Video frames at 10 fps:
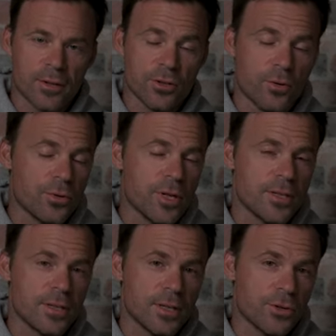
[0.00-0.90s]
and you don't
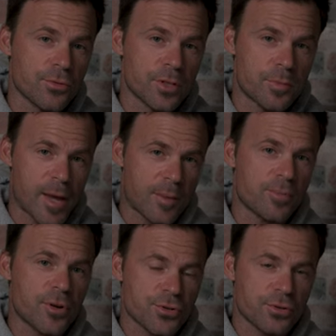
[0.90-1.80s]
need to increase back
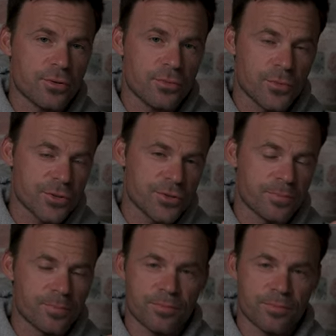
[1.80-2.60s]
pressure, which is